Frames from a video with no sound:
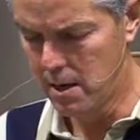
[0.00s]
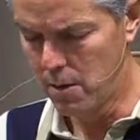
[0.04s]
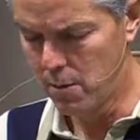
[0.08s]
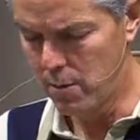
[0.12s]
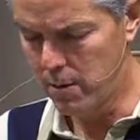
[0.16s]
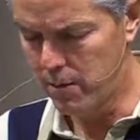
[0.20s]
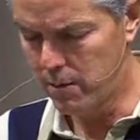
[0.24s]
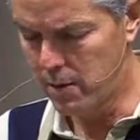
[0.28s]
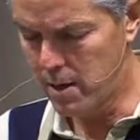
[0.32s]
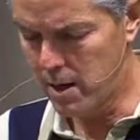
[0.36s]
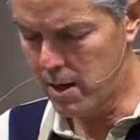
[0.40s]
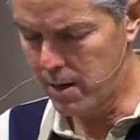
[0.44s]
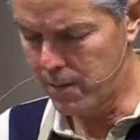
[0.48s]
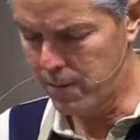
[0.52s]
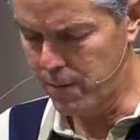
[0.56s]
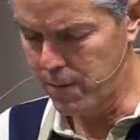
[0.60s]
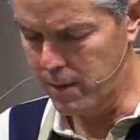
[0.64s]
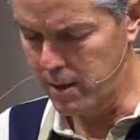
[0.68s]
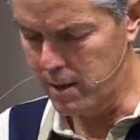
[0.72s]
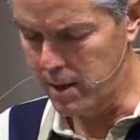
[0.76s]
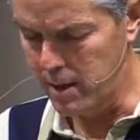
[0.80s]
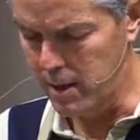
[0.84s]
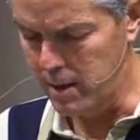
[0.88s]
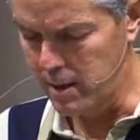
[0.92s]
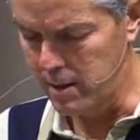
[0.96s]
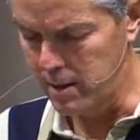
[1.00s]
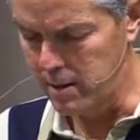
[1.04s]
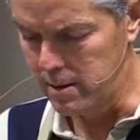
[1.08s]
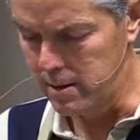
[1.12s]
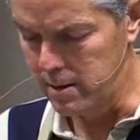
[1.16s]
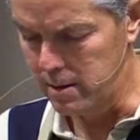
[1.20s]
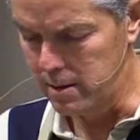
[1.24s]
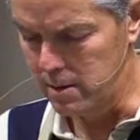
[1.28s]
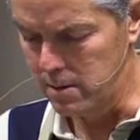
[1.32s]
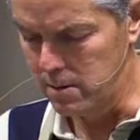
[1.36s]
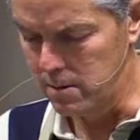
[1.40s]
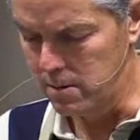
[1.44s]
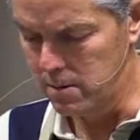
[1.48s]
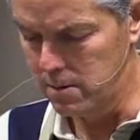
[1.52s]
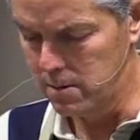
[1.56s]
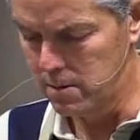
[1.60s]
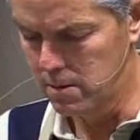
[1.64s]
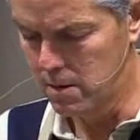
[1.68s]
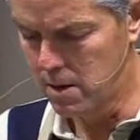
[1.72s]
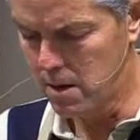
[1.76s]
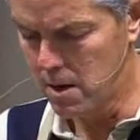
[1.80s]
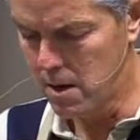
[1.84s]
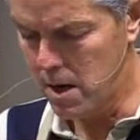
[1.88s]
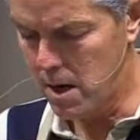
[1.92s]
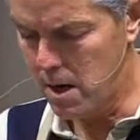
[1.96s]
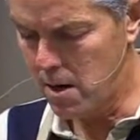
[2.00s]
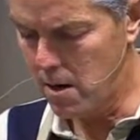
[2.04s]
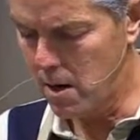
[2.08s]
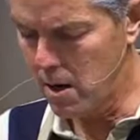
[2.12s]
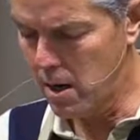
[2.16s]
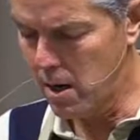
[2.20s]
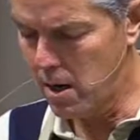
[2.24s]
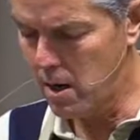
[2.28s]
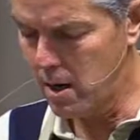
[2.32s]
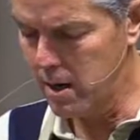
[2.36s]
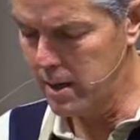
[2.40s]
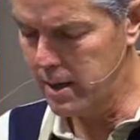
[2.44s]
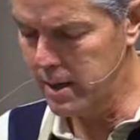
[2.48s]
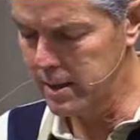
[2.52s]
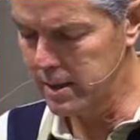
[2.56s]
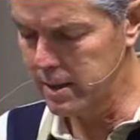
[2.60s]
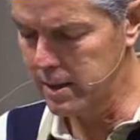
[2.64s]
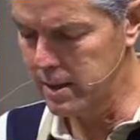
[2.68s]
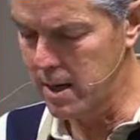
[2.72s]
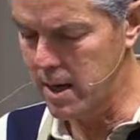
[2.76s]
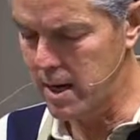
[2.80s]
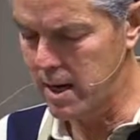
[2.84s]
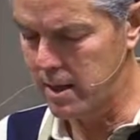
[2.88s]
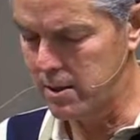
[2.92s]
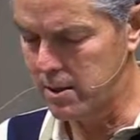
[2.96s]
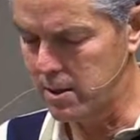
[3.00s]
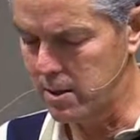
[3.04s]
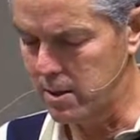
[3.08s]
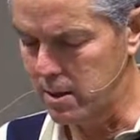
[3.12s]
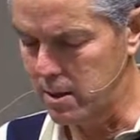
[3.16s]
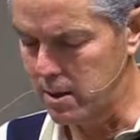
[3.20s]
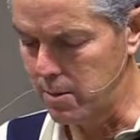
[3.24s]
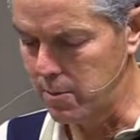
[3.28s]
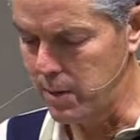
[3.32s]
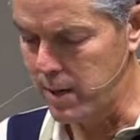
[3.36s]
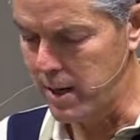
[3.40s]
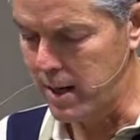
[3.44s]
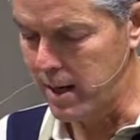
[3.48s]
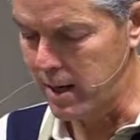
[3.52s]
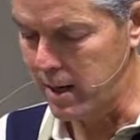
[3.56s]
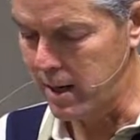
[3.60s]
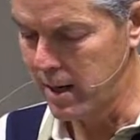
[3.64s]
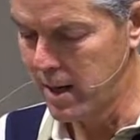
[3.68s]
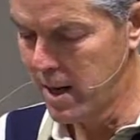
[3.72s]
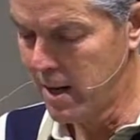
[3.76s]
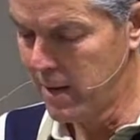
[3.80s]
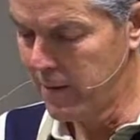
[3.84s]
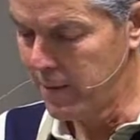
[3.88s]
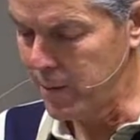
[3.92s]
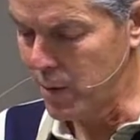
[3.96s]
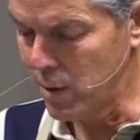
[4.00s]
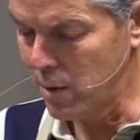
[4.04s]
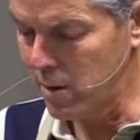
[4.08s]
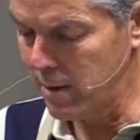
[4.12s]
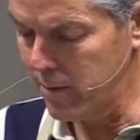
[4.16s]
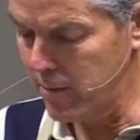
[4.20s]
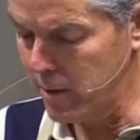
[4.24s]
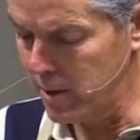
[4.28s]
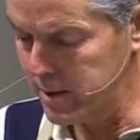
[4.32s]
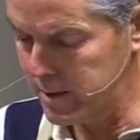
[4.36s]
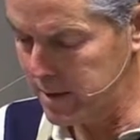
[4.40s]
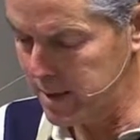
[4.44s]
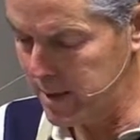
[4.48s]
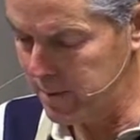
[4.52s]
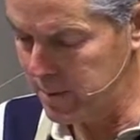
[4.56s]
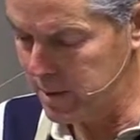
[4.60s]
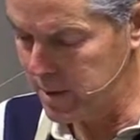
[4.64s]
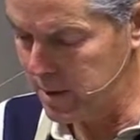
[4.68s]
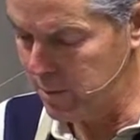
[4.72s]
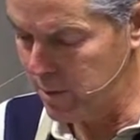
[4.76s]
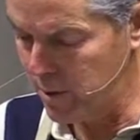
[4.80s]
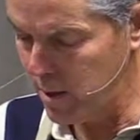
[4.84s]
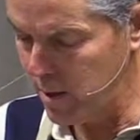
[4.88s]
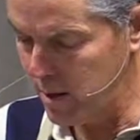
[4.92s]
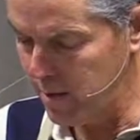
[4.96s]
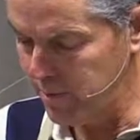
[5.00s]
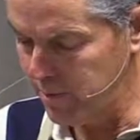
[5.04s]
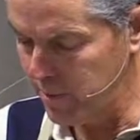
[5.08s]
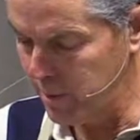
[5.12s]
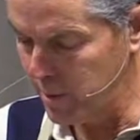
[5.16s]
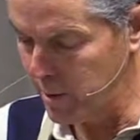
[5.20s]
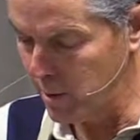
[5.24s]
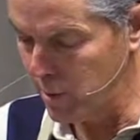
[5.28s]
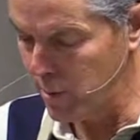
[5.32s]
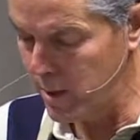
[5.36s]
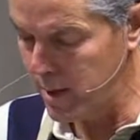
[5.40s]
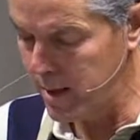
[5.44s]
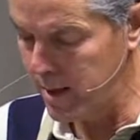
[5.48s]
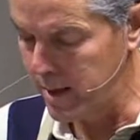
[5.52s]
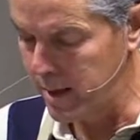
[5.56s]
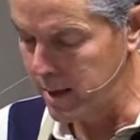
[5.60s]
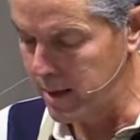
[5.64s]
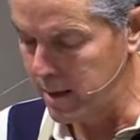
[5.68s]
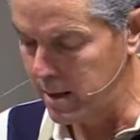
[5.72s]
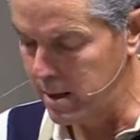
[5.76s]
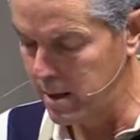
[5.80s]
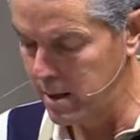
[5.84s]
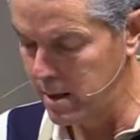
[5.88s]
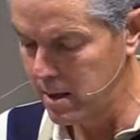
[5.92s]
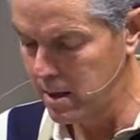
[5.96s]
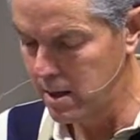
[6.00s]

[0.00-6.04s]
We've not forgotten you. Our heart has not turned back, nor have our steps departed from your way.